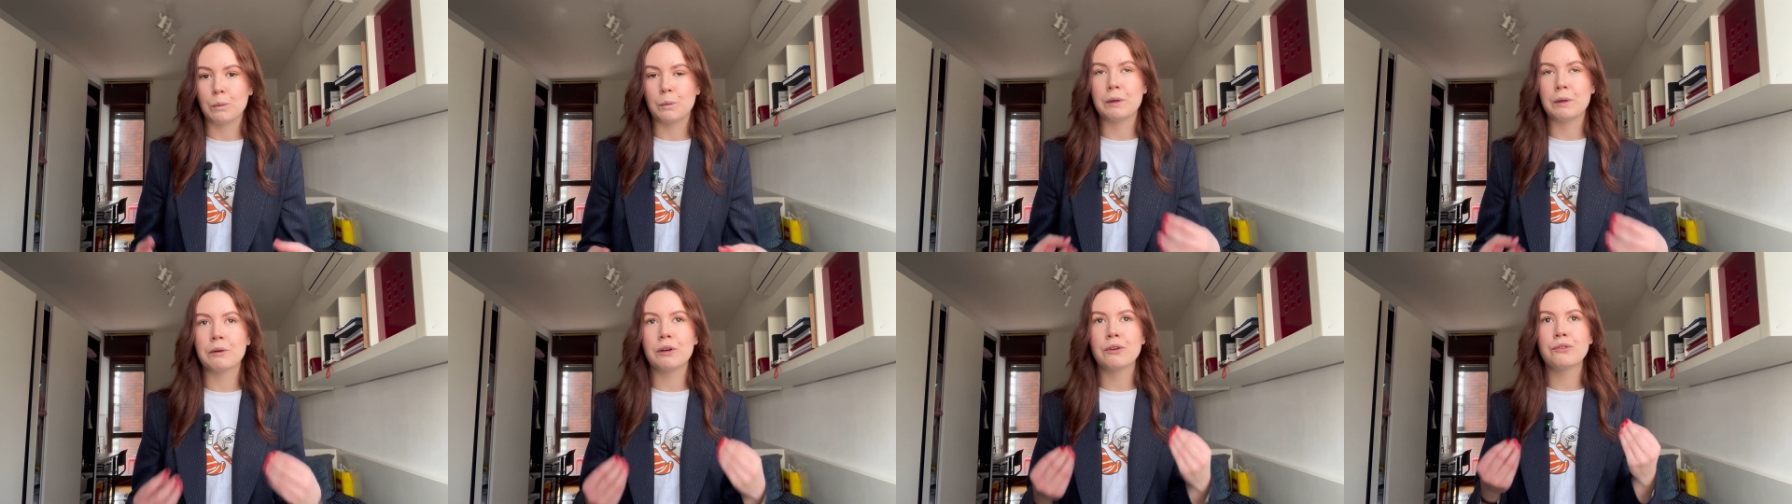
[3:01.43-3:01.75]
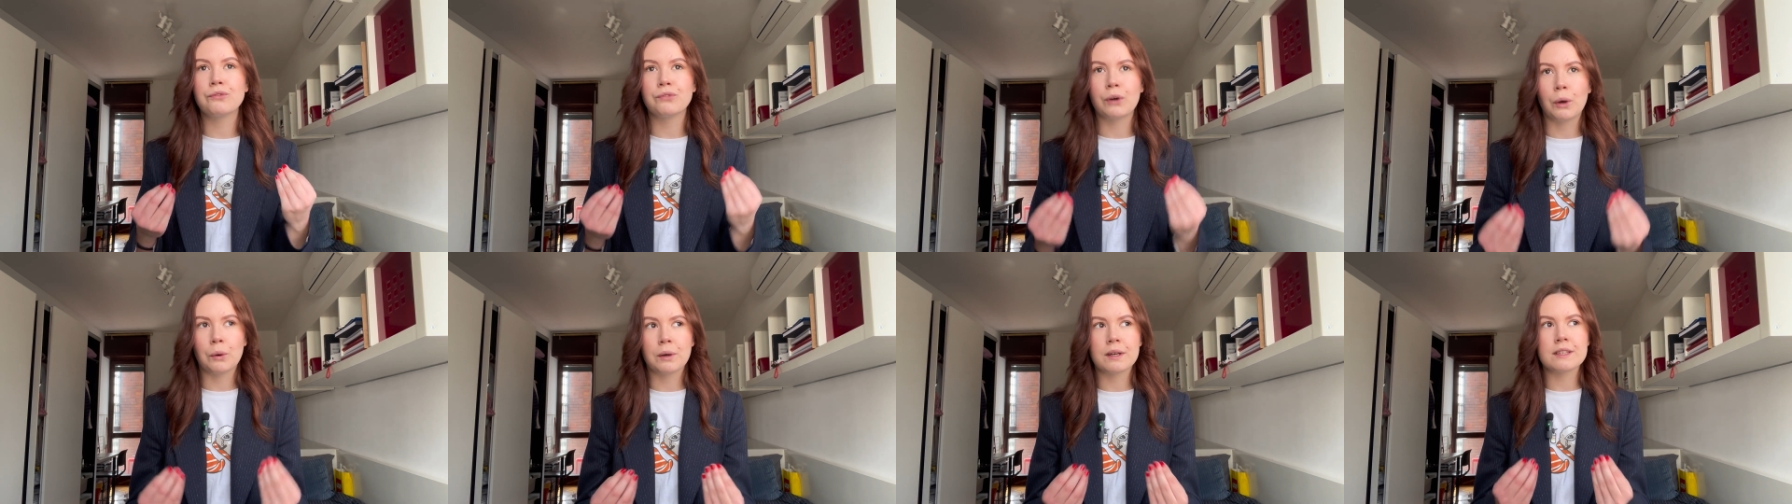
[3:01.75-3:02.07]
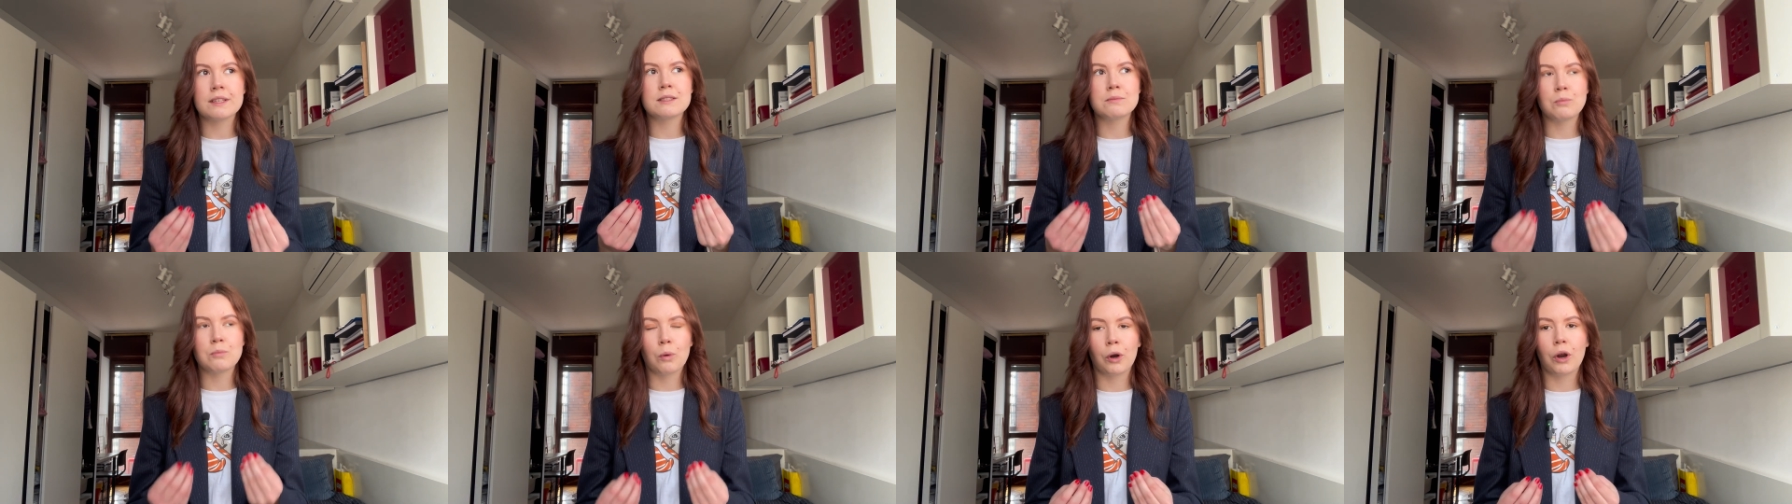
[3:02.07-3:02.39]
we were
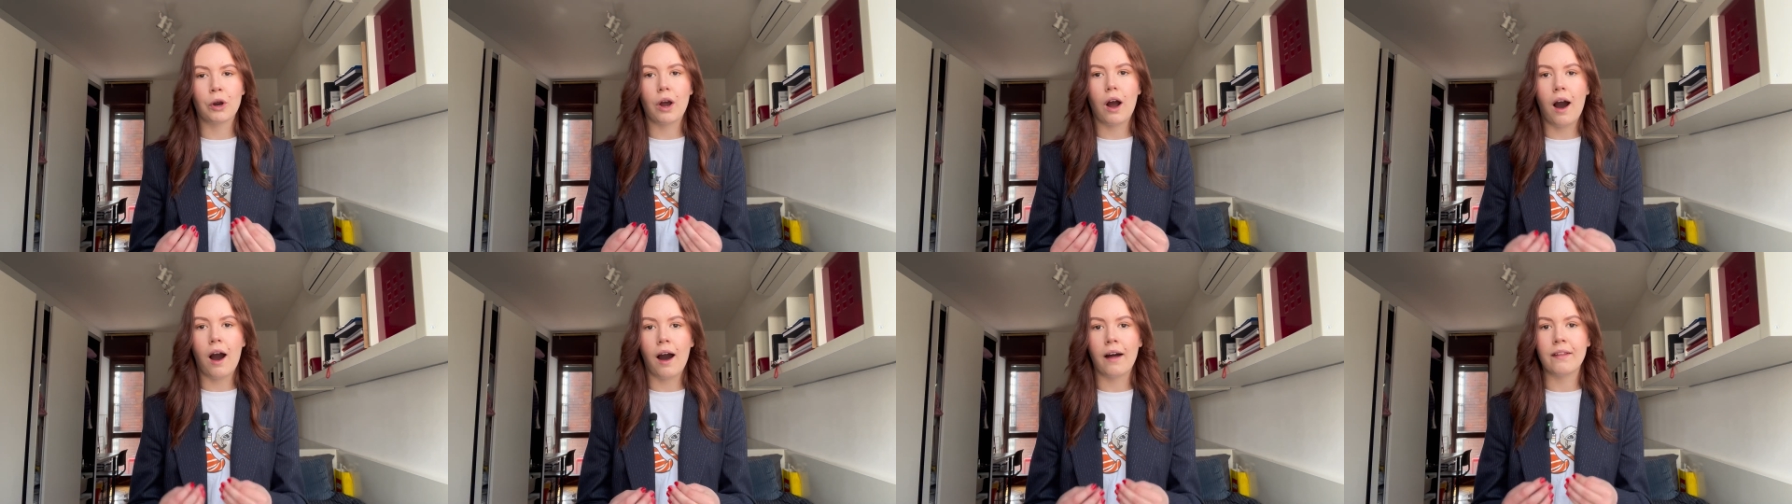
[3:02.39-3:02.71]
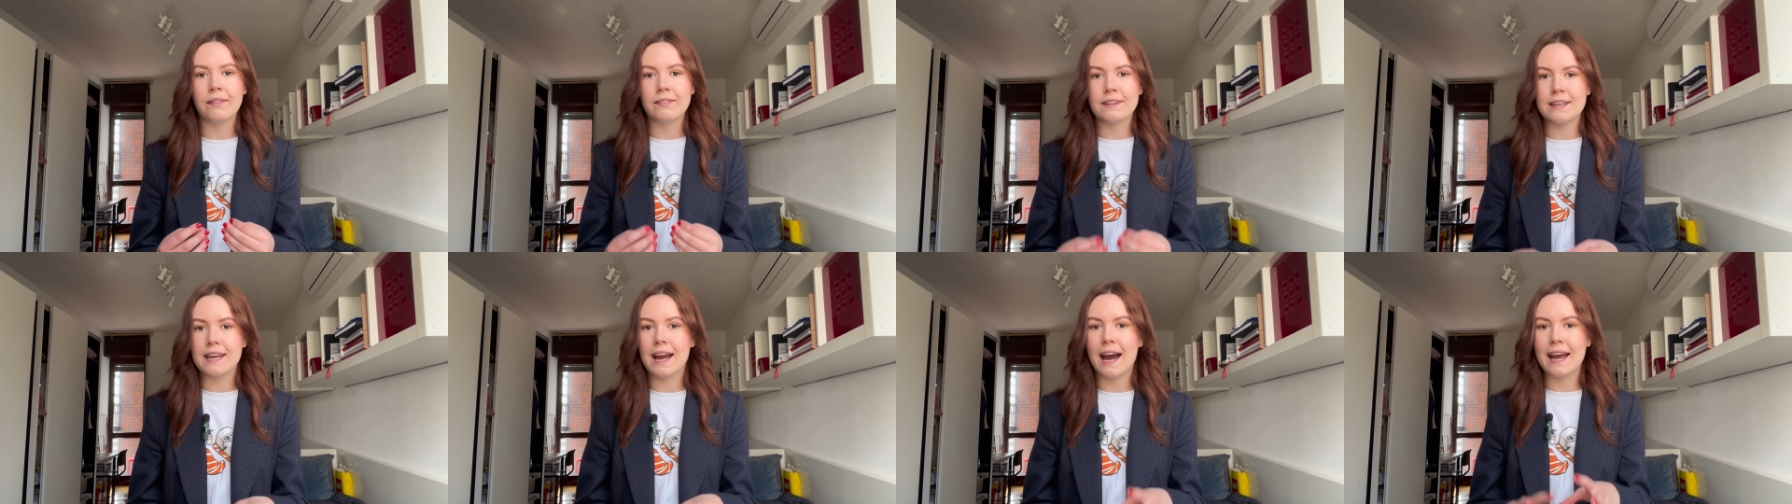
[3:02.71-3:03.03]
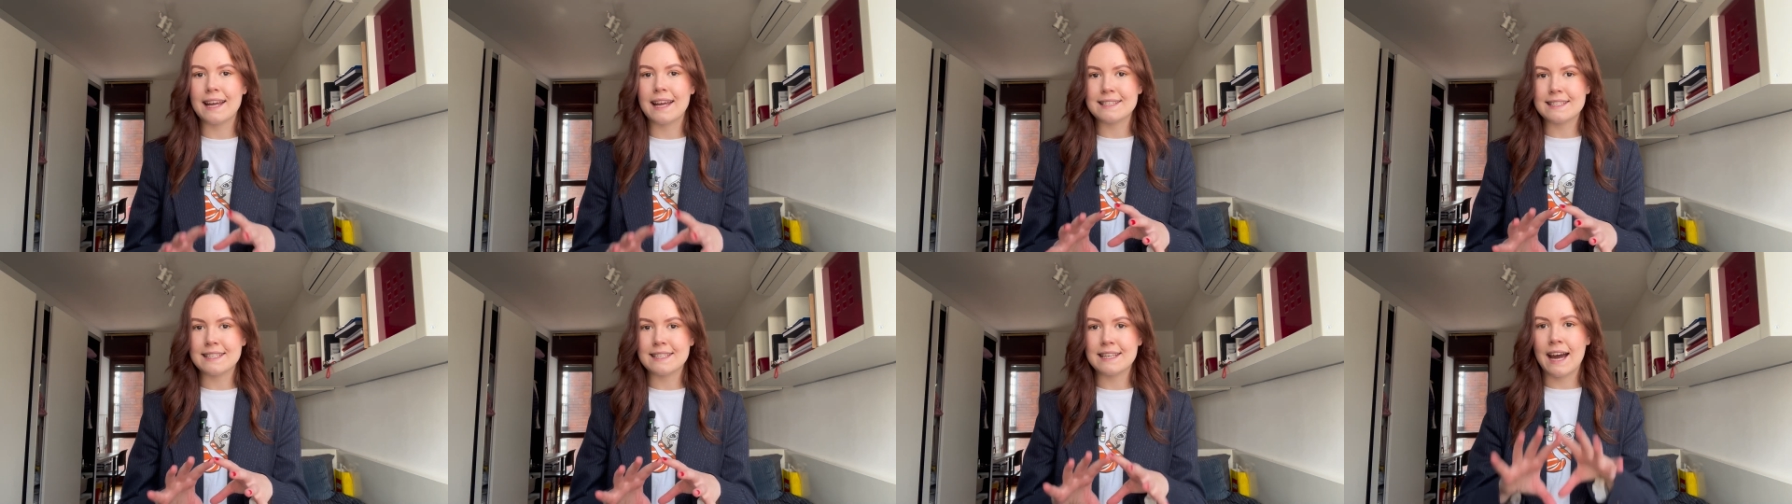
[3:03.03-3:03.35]
focused more on the
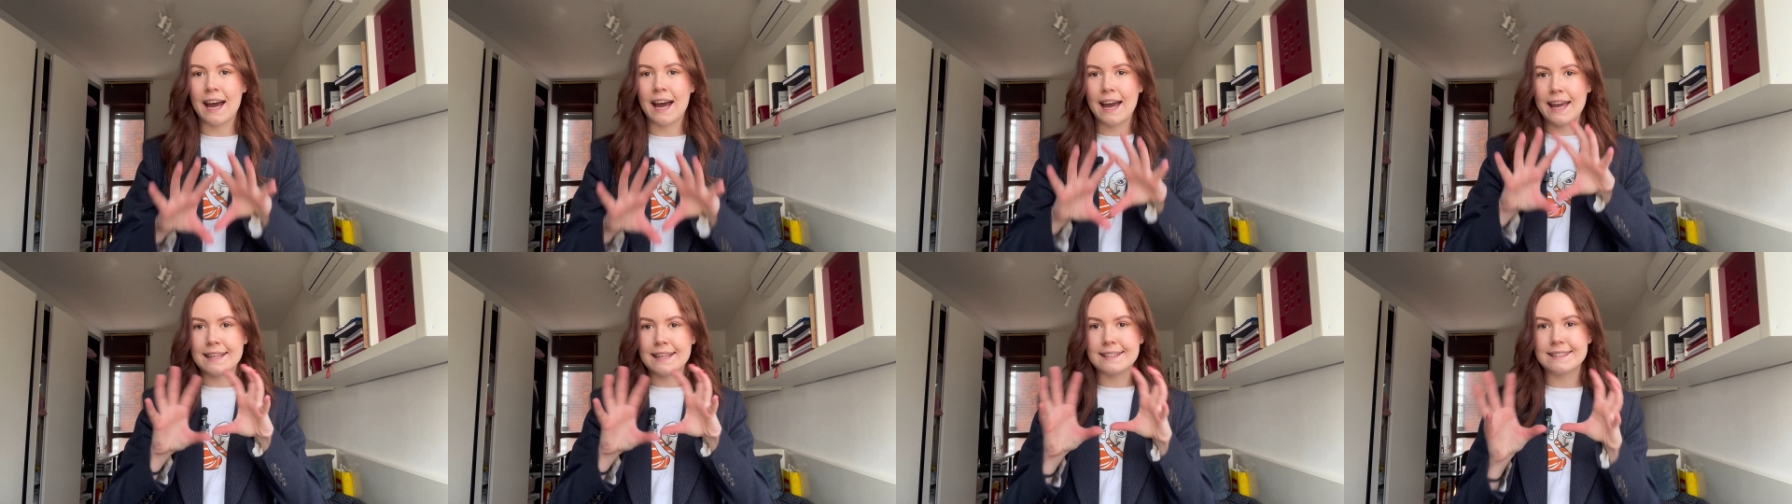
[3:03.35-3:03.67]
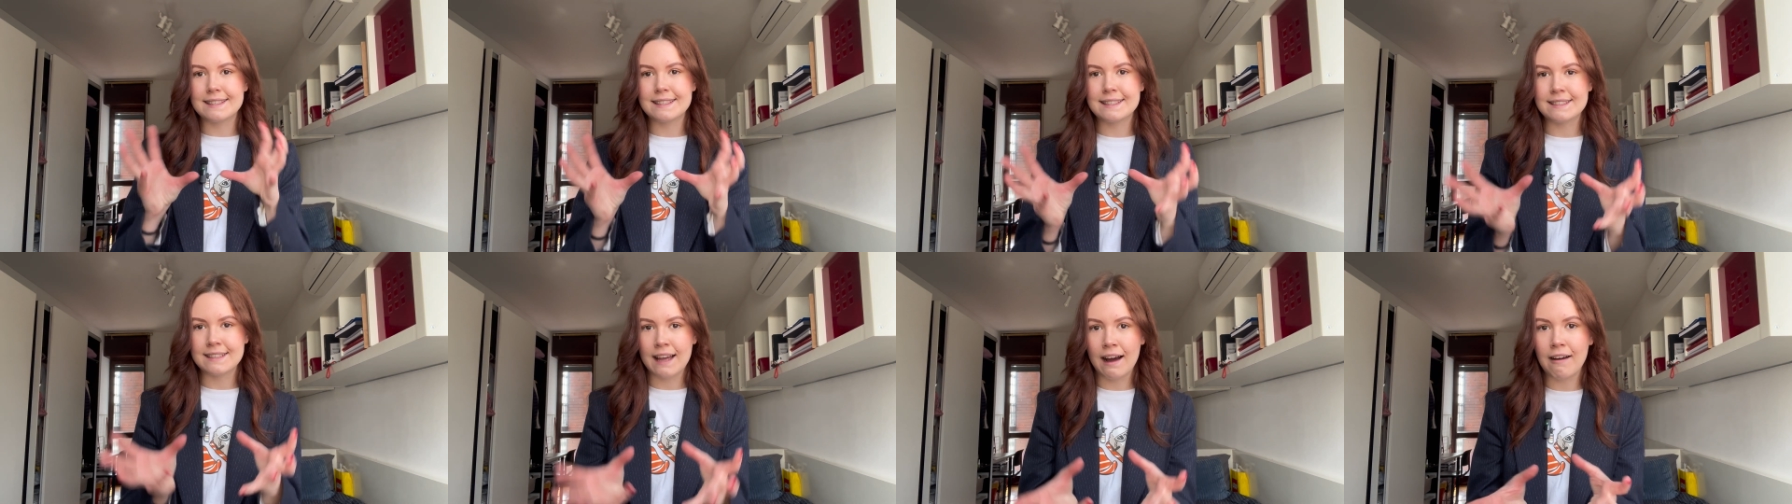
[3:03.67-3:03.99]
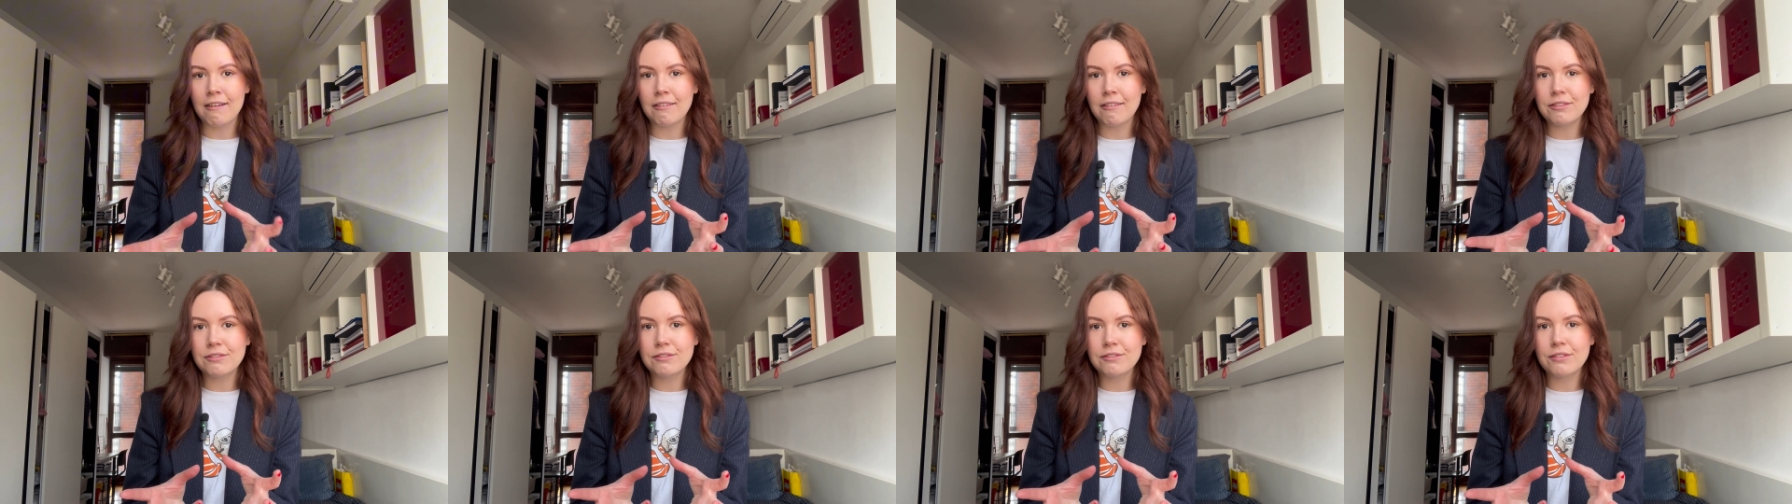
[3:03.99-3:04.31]
idea
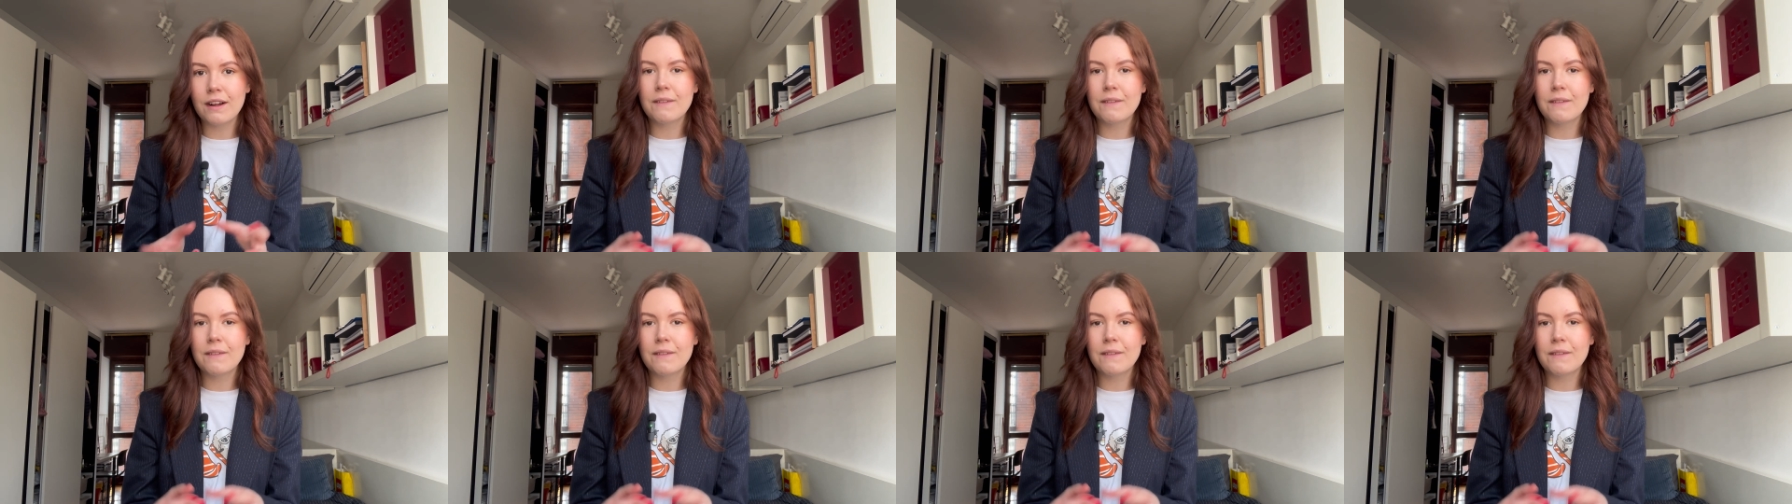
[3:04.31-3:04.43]
itself,